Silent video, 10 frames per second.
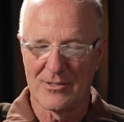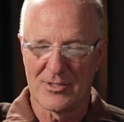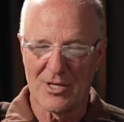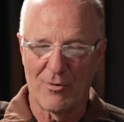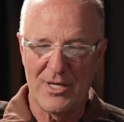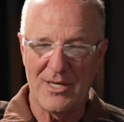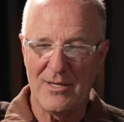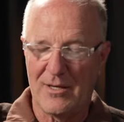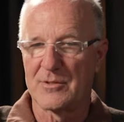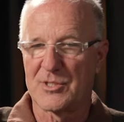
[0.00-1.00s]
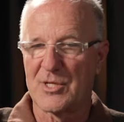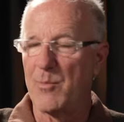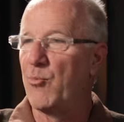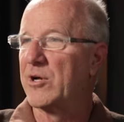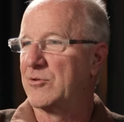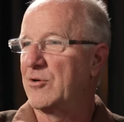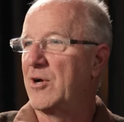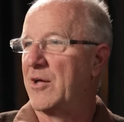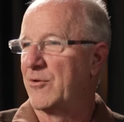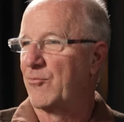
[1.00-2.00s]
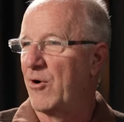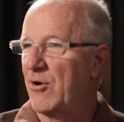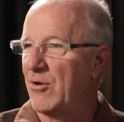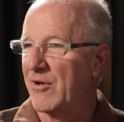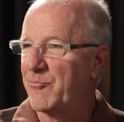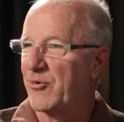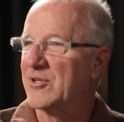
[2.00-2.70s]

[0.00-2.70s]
So he somewhat took on the role of